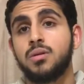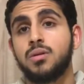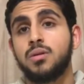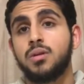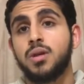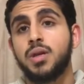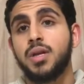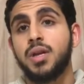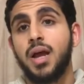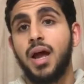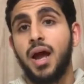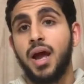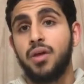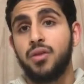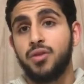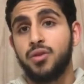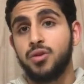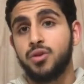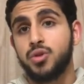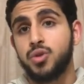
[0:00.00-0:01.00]
in
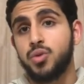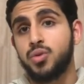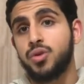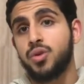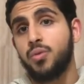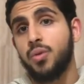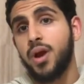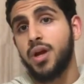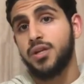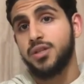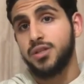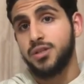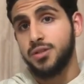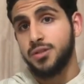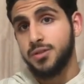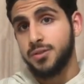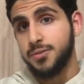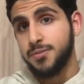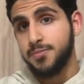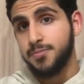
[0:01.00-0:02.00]
either two
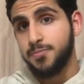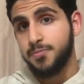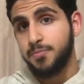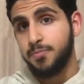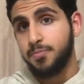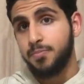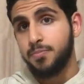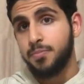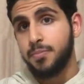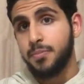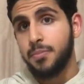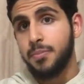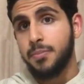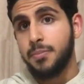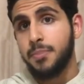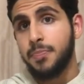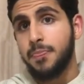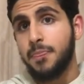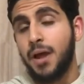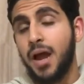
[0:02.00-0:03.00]
directions,
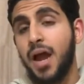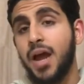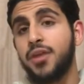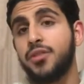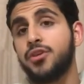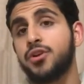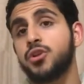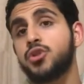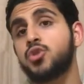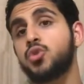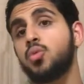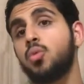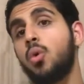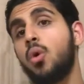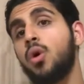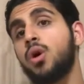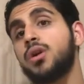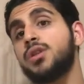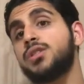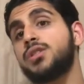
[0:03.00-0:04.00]
either
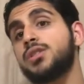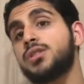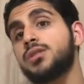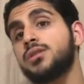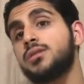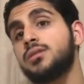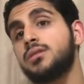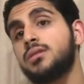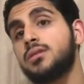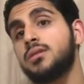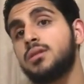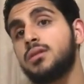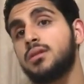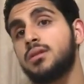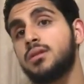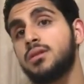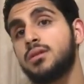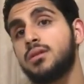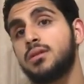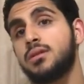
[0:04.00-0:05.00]
towards
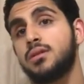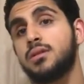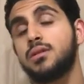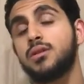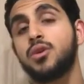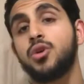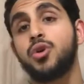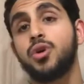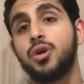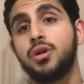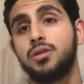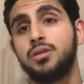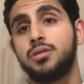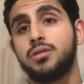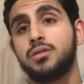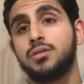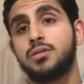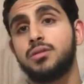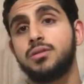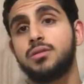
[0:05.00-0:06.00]
good
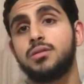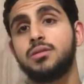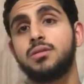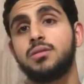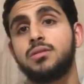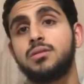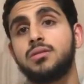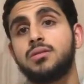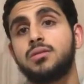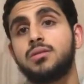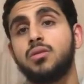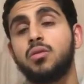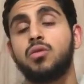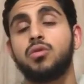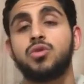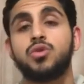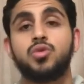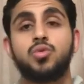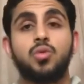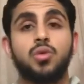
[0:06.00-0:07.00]
or
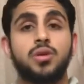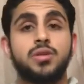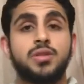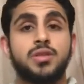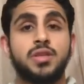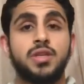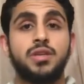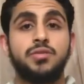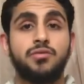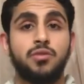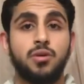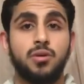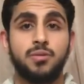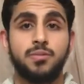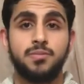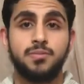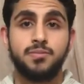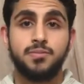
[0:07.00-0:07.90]
towards evil,